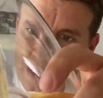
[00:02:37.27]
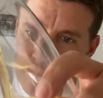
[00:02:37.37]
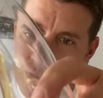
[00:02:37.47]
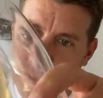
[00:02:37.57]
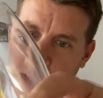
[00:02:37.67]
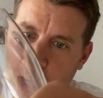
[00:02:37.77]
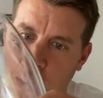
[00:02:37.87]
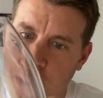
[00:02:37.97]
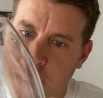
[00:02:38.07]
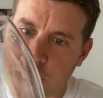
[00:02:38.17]
Probably
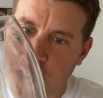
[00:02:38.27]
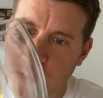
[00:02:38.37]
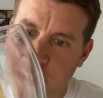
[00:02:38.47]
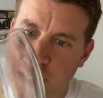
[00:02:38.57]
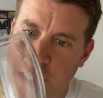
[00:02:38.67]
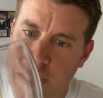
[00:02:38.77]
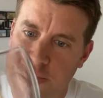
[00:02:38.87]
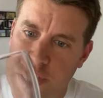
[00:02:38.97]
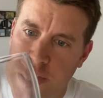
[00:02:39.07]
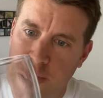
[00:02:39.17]
colder than it should be
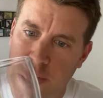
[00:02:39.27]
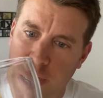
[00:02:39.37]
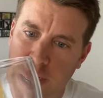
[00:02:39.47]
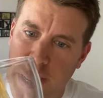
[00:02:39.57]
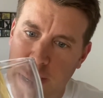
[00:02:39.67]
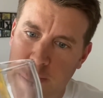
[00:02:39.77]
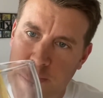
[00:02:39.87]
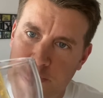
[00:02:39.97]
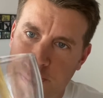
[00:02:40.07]
served. But